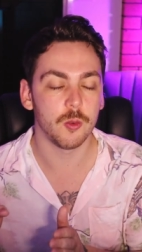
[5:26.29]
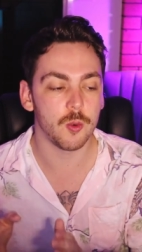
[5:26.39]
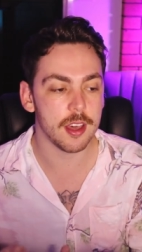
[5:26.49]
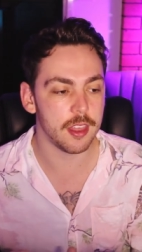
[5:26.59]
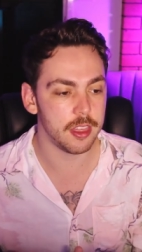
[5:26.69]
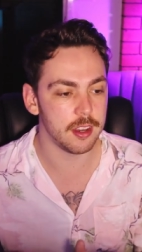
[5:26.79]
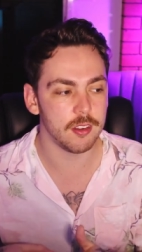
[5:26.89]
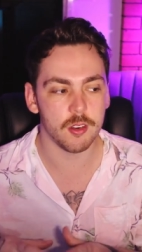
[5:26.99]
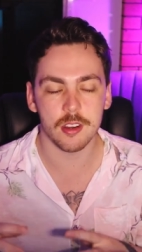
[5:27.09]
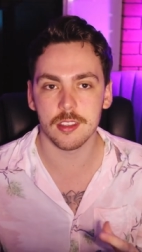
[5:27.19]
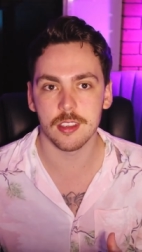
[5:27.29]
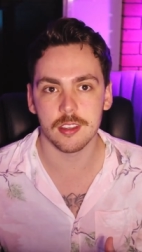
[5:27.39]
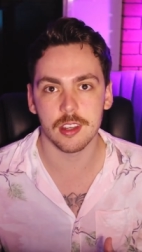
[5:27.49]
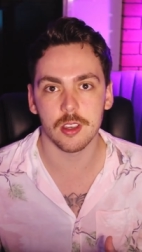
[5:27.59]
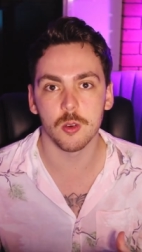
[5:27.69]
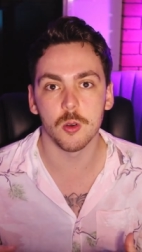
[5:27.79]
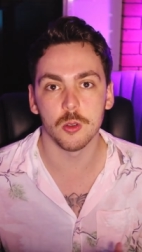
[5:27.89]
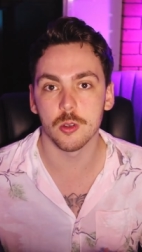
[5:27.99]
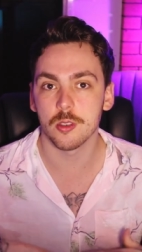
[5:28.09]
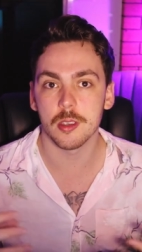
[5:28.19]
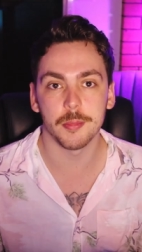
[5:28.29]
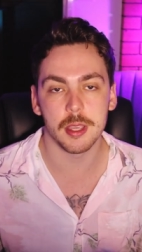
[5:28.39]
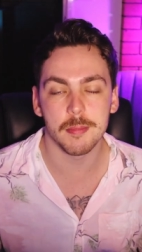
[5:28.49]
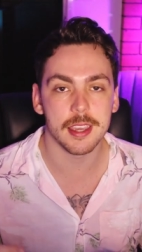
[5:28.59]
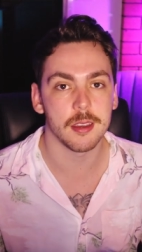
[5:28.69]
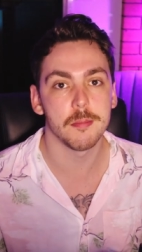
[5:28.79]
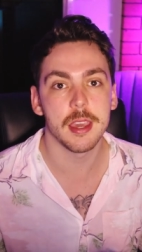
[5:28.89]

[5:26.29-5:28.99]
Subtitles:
rather than not existing at all or simply being a